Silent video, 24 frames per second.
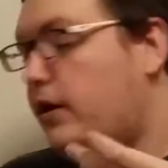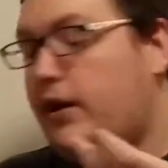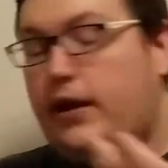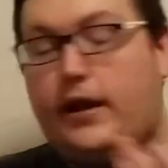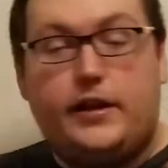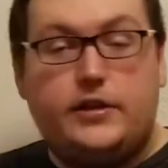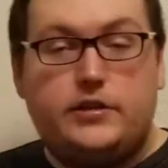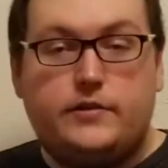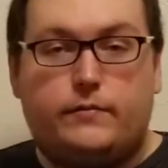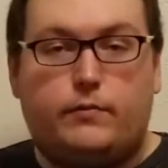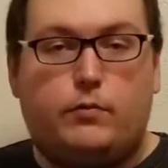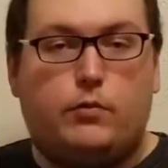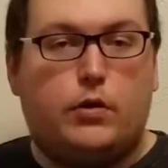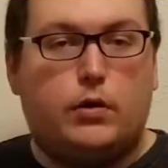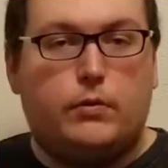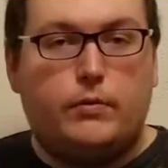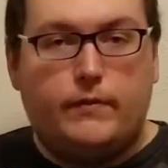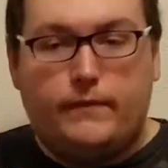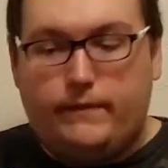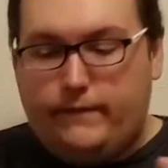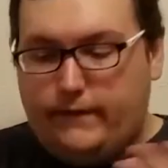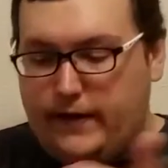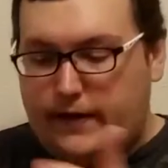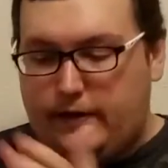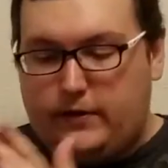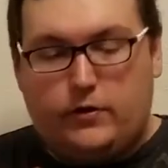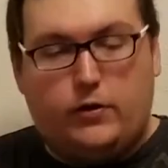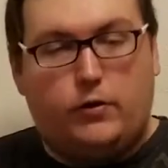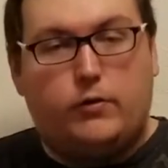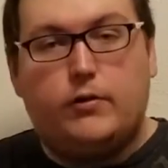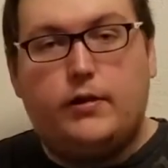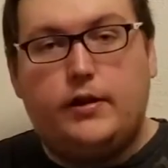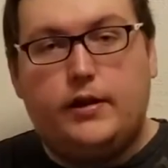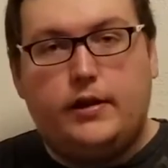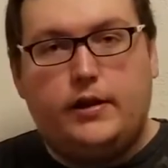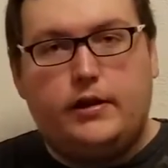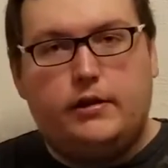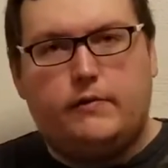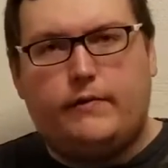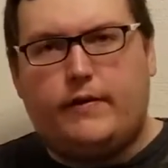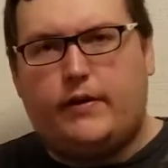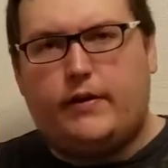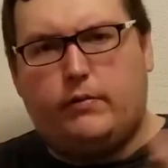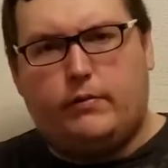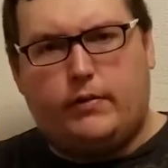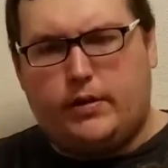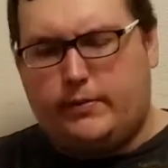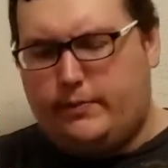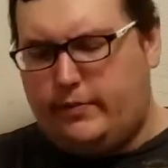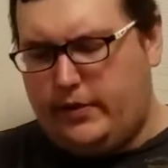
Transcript: Age of War would fit totally in here if I don't want